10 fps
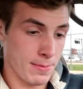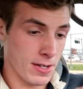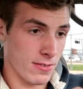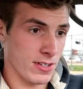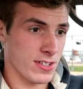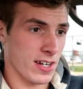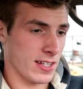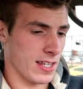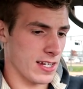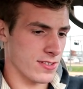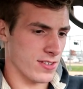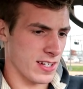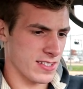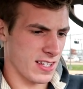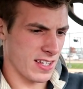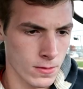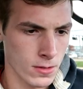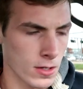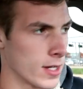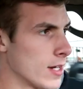I better recheck the address.
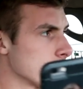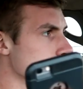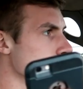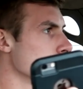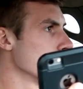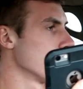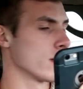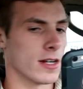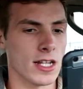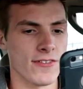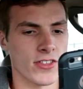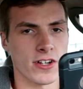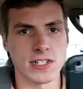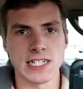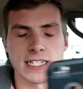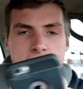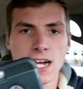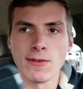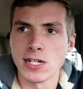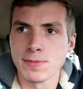Okay, now it says I'll be there at 11:36. The
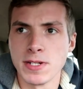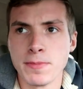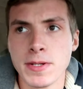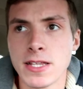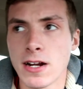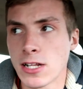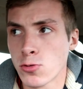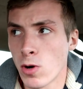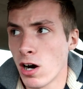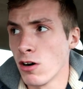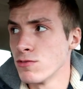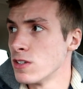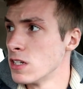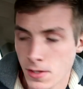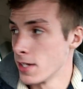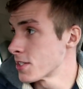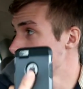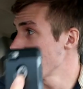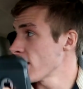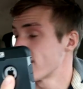guy wants me to be there at 12. It's the
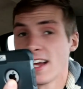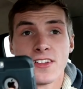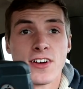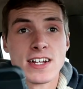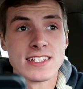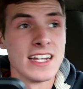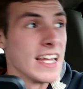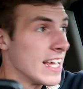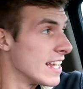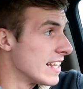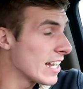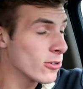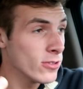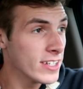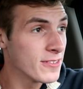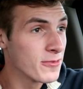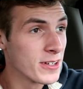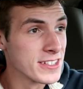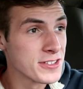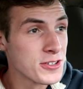correct address. Not only
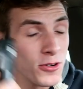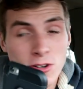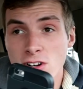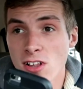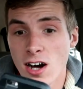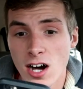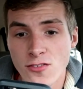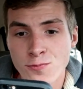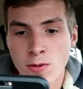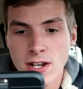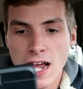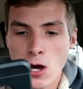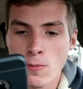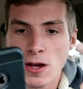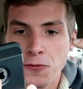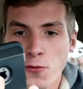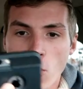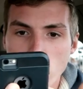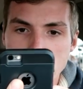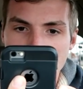was Google off, but now my
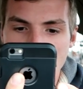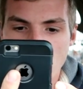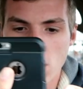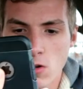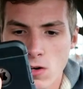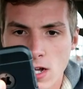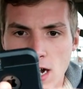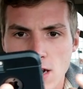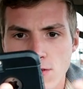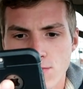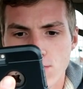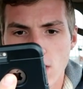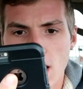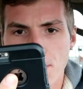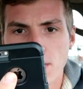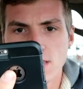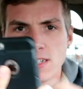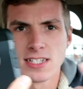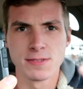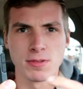phone was off. I don't know what kind of app this
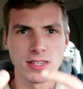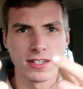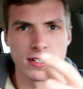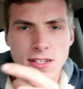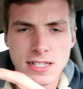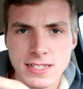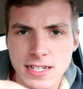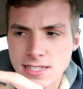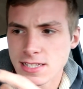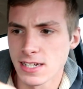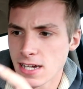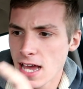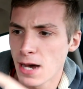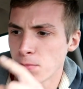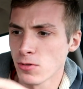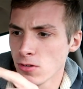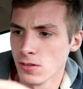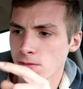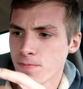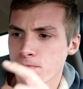is, but it's the
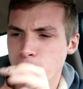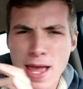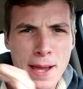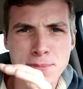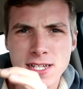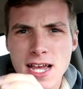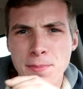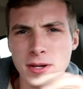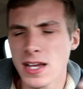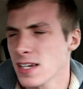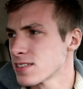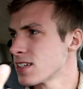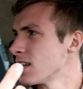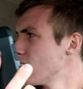Apple Maps app, I guess.